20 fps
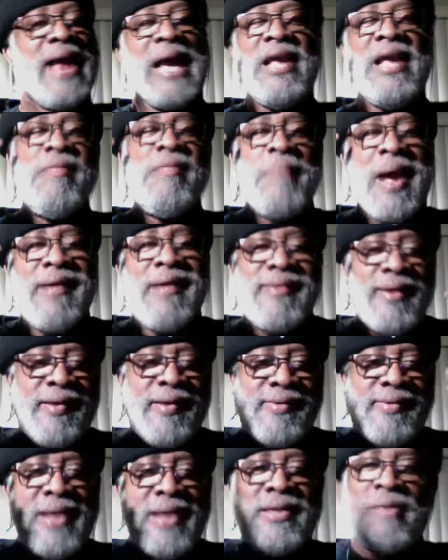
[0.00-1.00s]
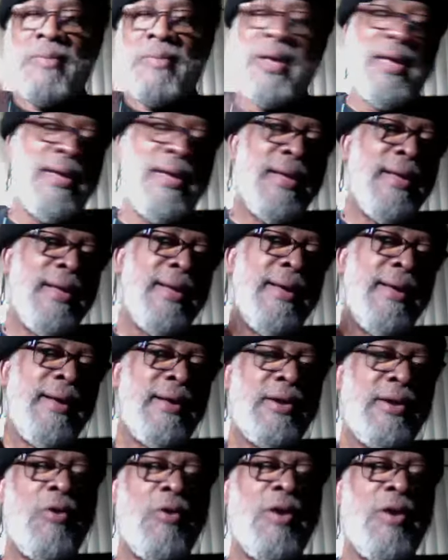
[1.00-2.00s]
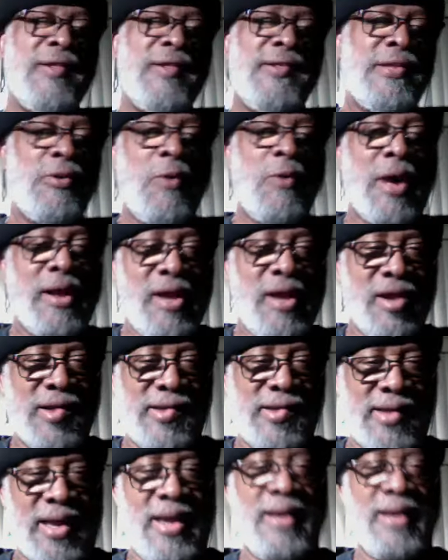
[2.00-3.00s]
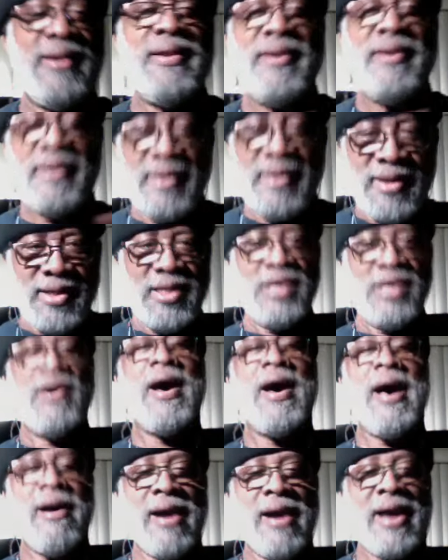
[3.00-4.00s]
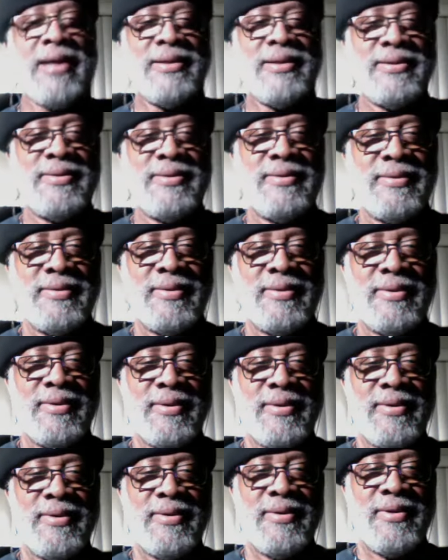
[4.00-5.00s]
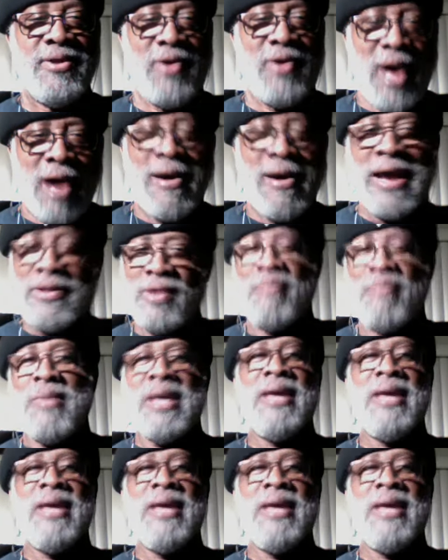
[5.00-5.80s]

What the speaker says: basically saying to me, don't listen to what they're saying. You're all right. You're all right with me,